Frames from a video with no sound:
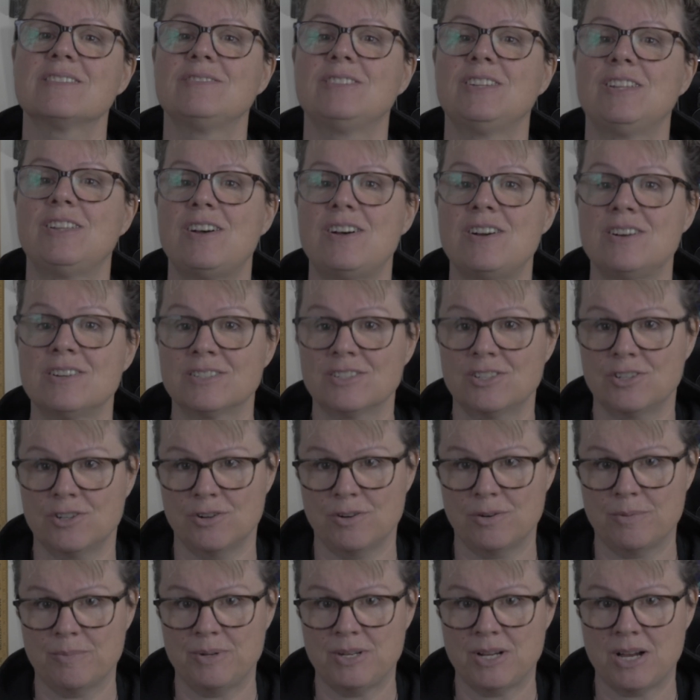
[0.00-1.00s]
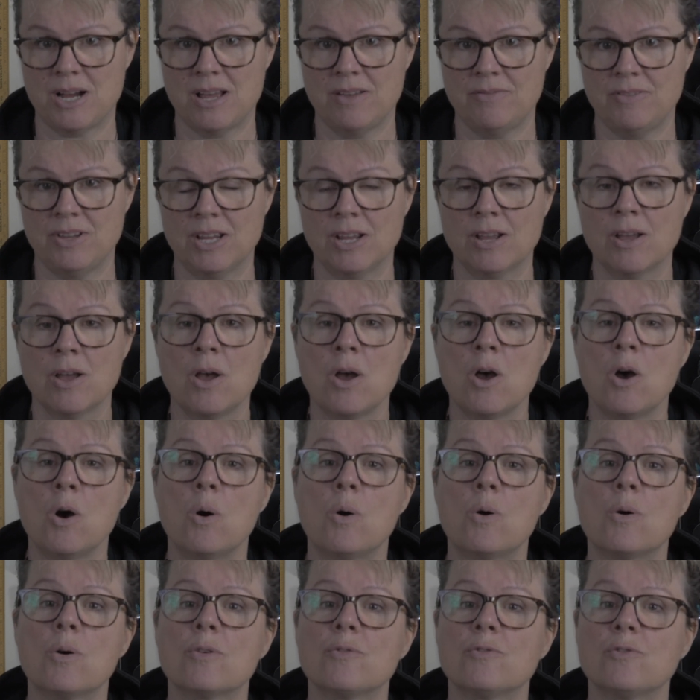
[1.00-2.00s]
of long-term diving
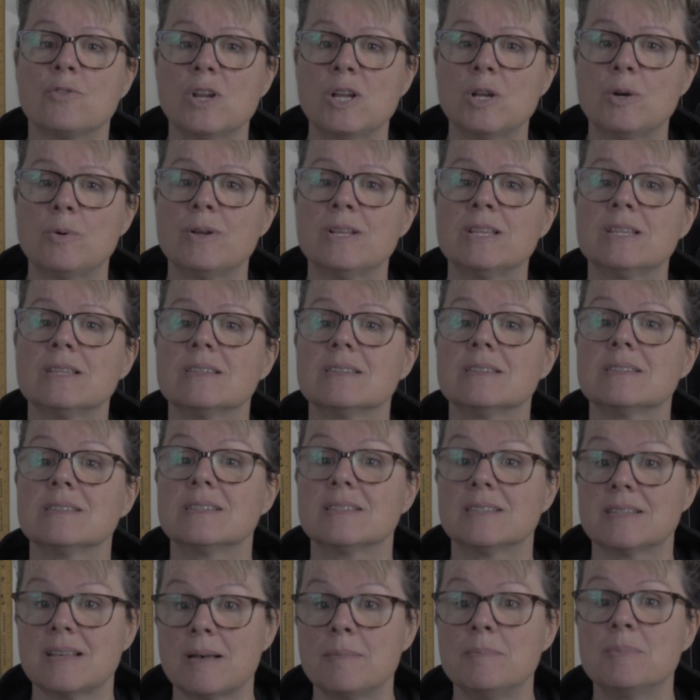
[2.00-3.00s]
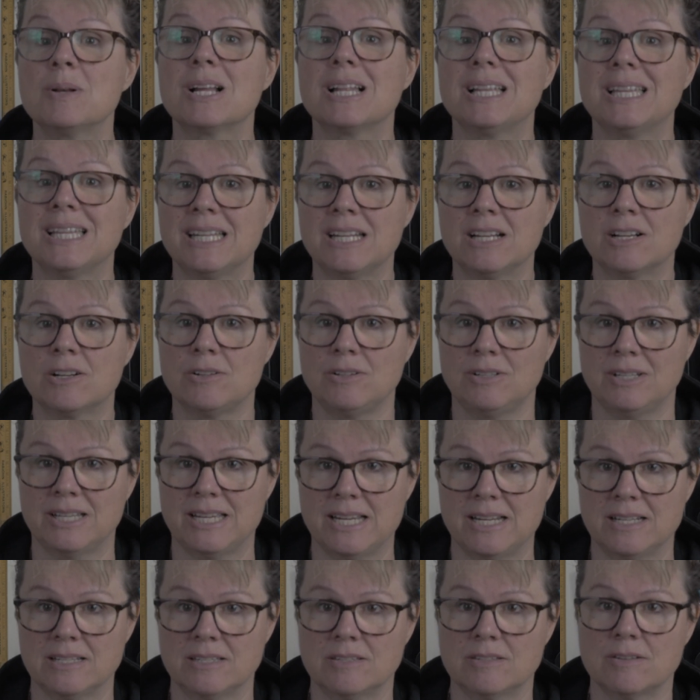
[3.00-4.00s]
or frequent subclinical
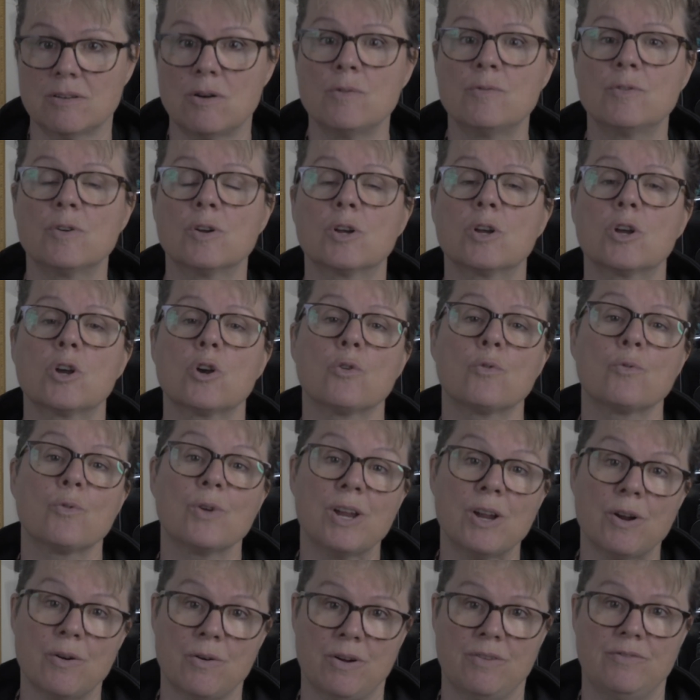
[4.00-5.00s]
hits over a career